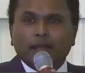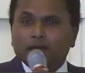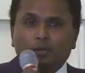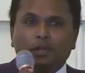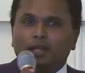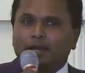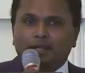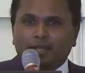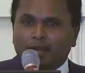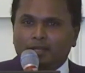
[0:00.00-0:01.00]
Intervening
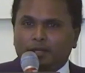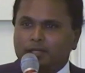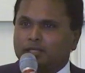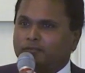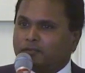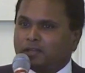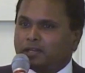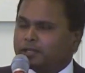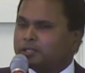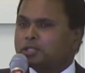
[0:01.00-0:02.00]
at 10 years and
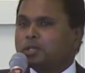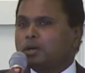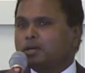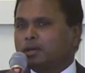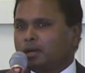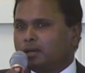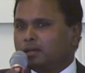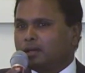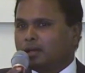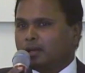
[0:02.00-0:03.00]
15 years is no good.
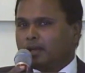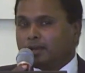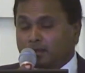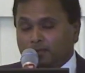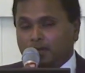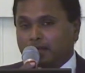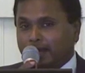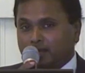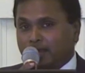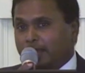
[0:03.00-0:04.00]
Intervening
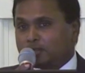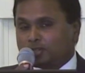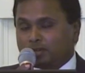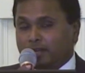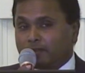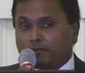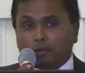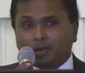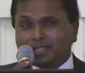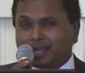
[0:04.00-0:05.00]
at age 3 and
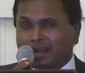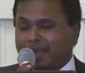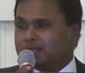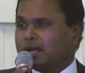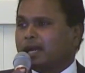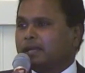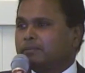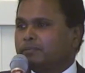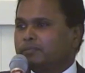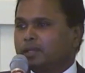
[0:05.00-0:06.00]
4 is the right
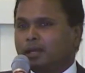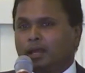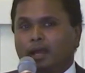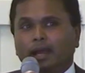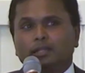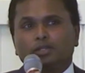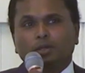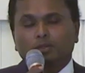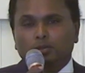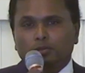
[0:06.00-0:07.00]
time. And
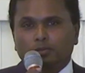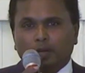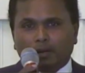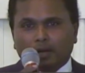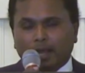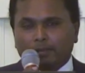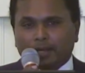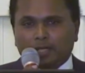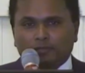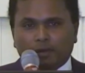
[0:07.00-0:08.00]
so through our
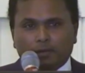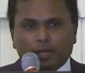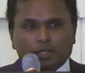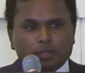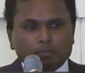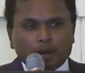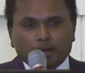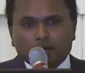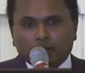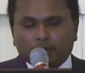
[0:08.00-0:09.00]
Kyyba Kids Foundation,
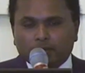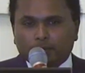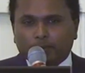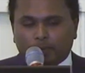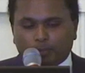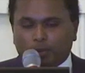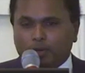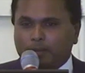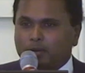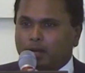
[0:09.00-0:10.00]
partnering with a
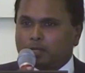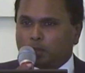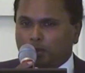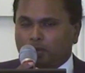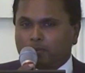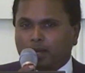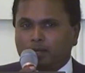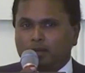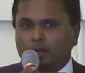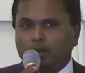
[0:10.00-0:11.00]
program called
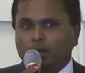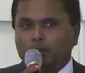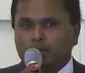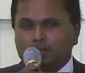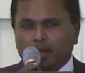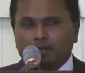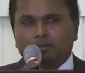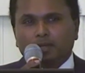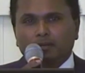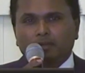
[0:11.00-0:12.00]
TutorMade, we try
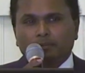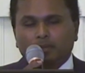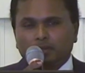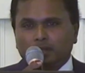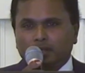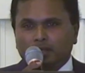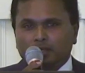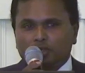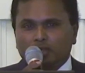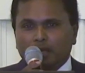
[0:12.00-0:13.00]
to give them
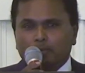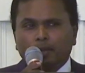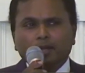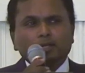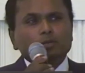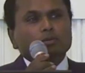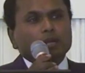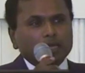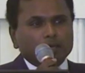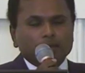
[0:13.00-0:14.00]
the ability to
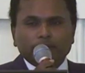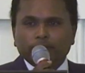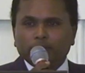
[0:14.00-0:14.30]
read.